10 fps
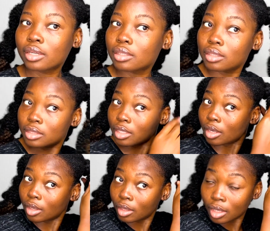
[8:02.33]

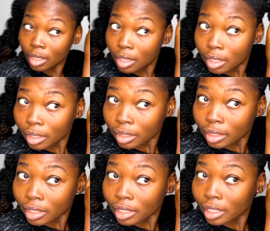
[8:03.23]
So you
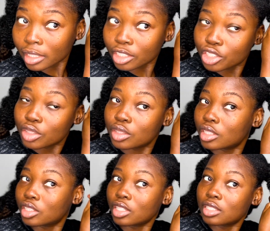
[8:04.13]
can either choose
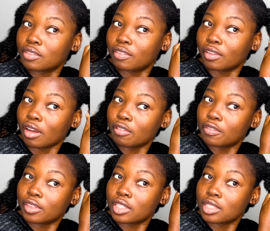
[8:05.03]
to just
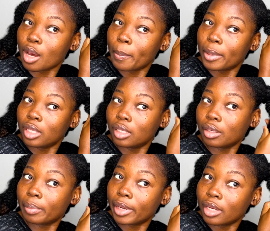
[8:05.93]
fluff the top a
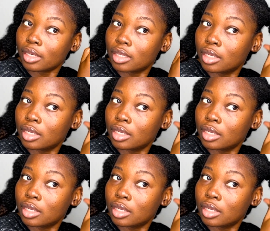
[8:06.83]
little bit